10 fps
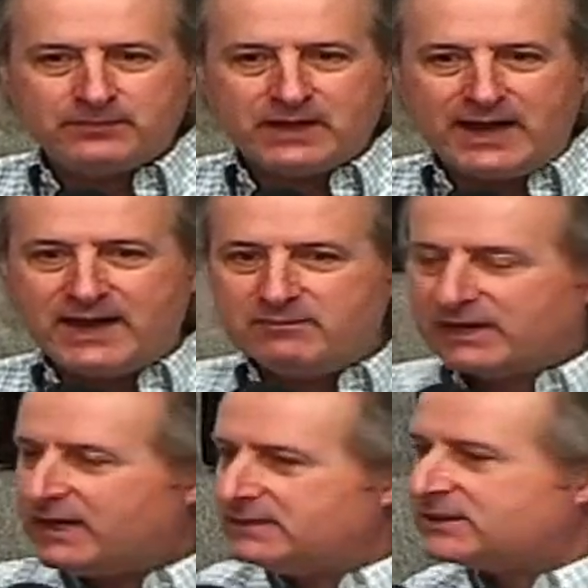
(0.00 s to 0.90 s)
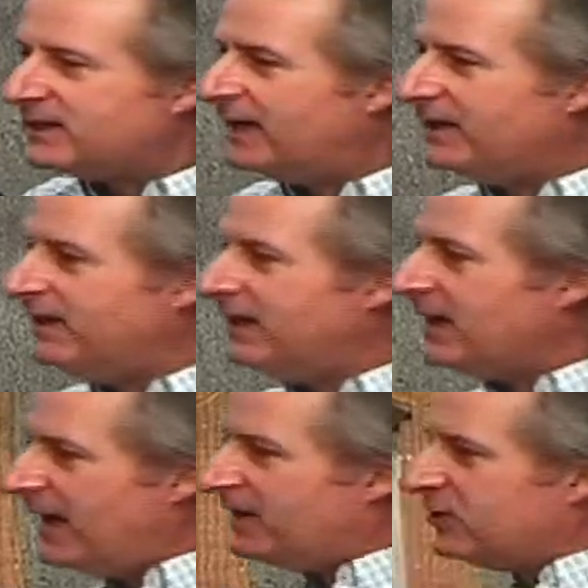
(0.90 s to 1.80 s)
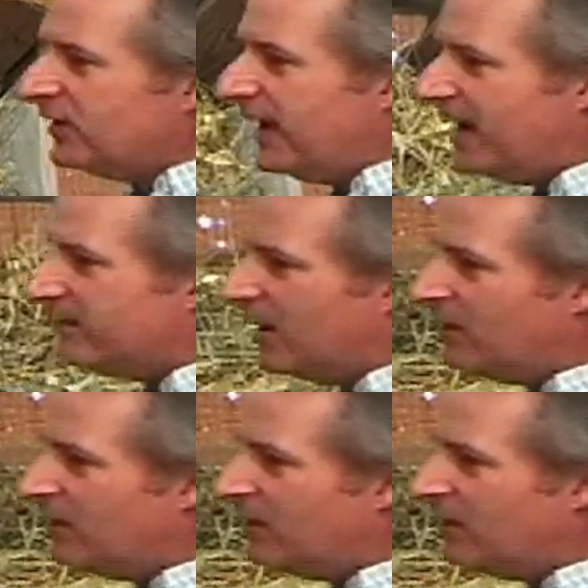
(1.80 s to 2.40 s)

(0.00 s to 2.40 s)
I had my gun sighted in. I had good ammo.